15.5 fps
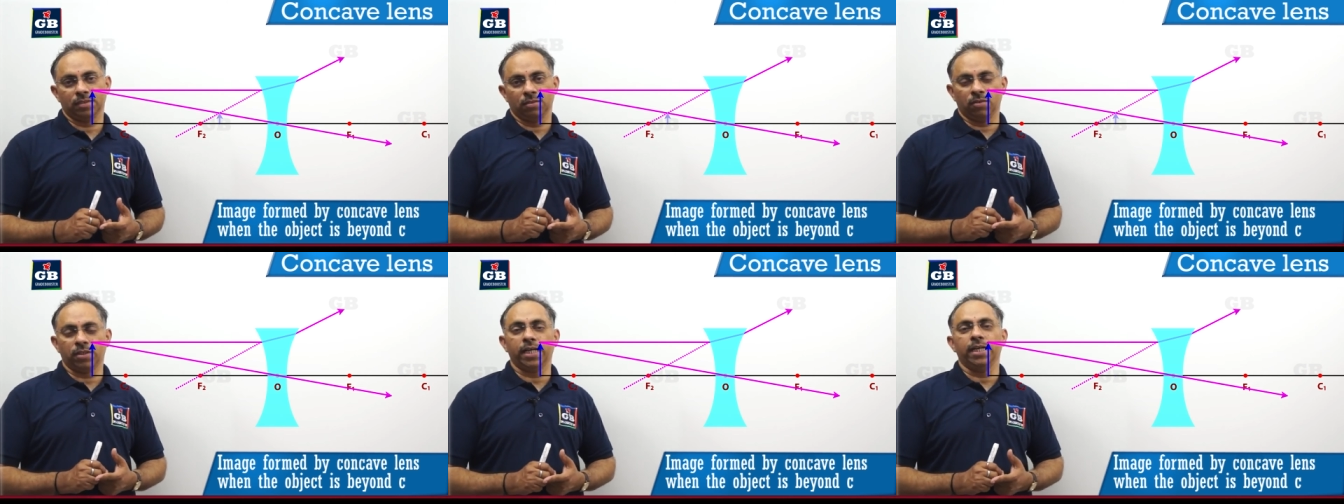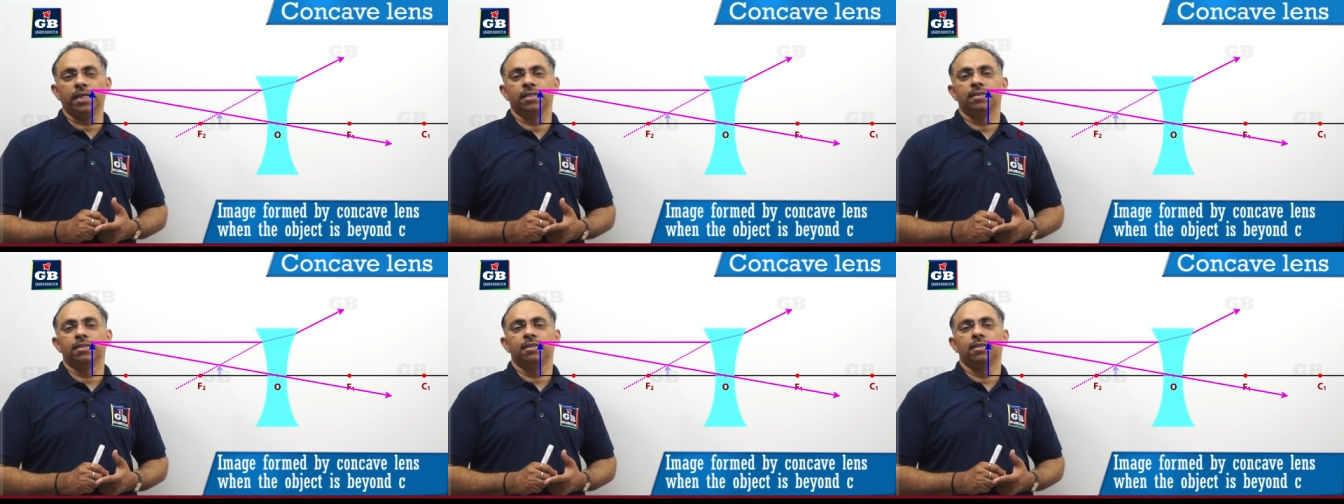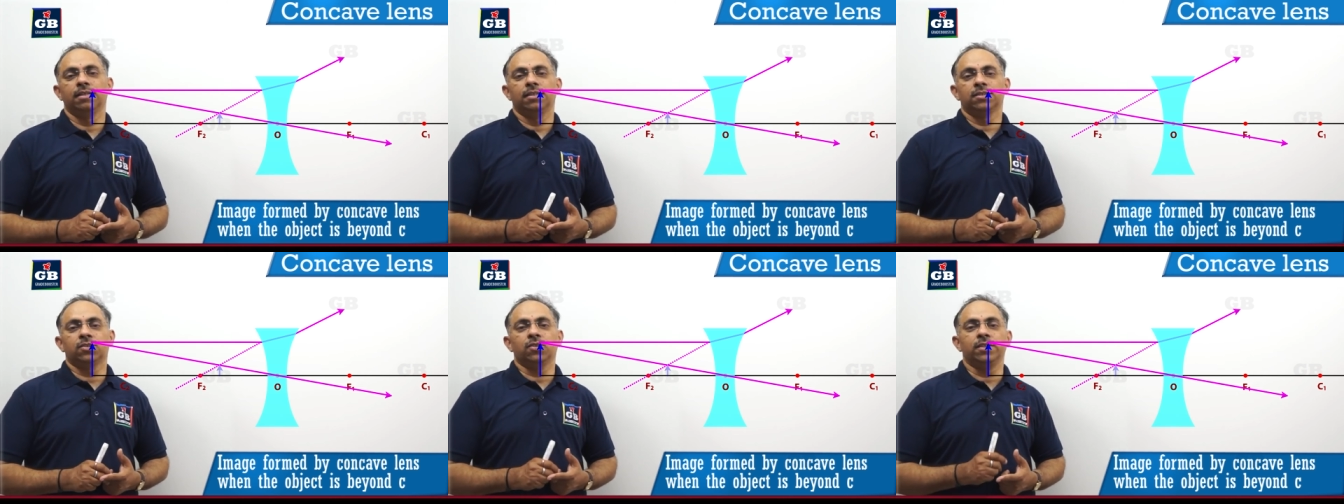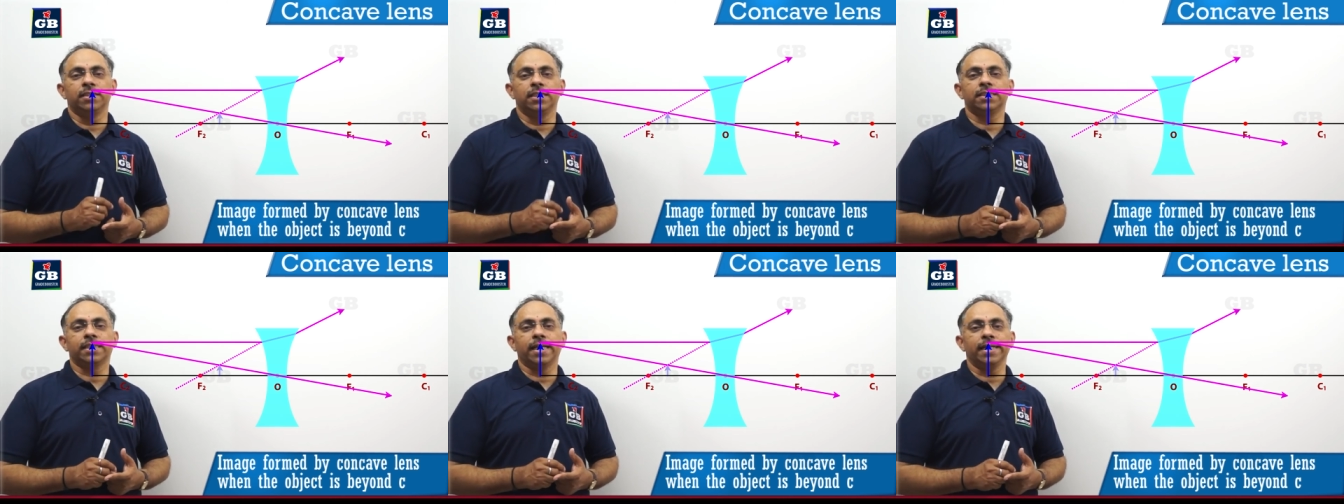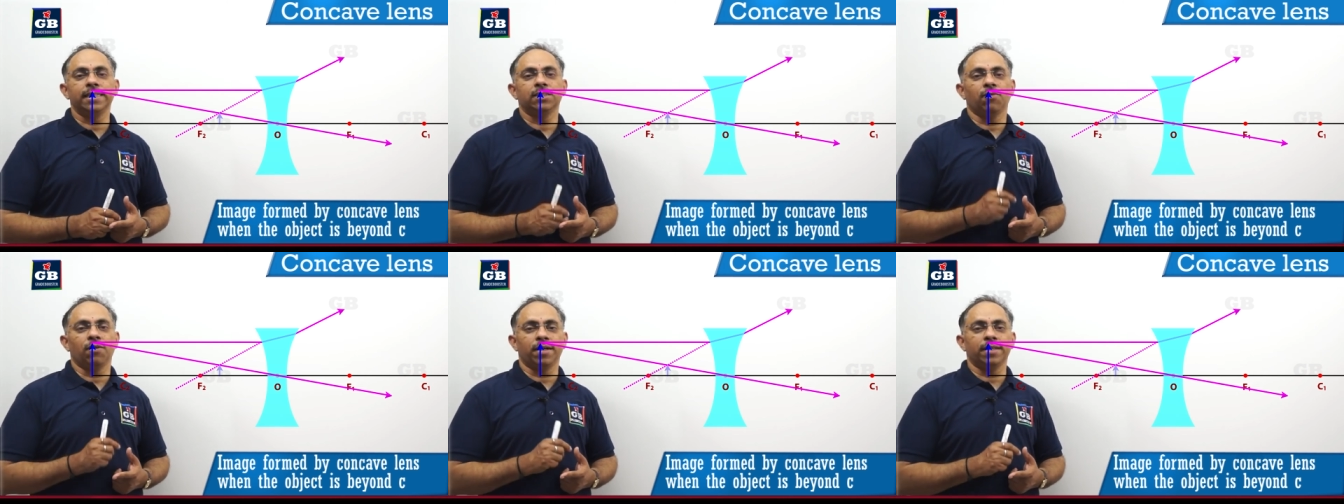Okay. So, in this
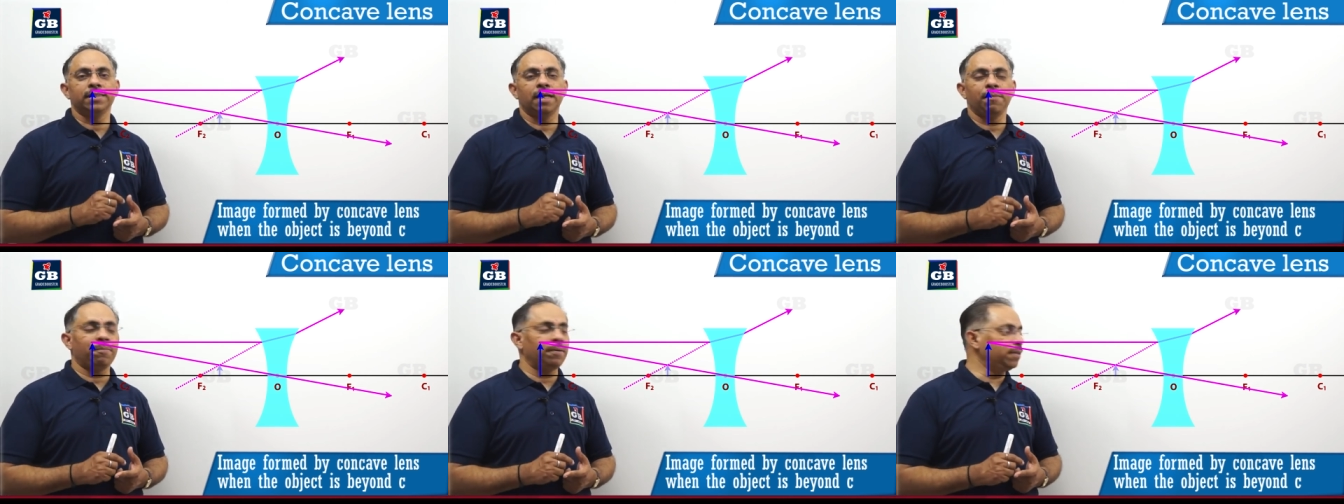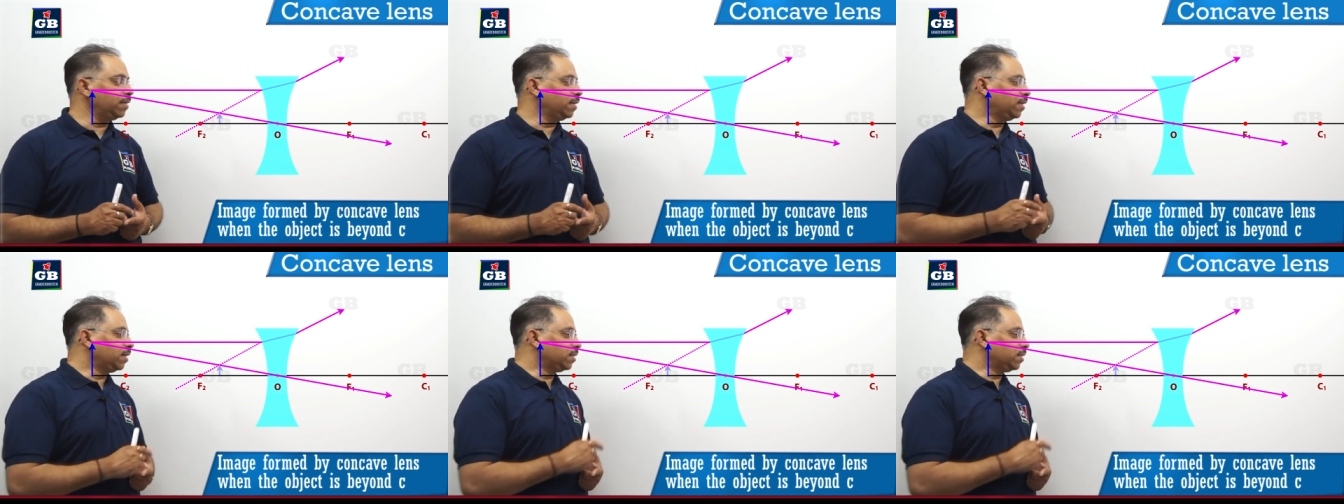case, what is happening?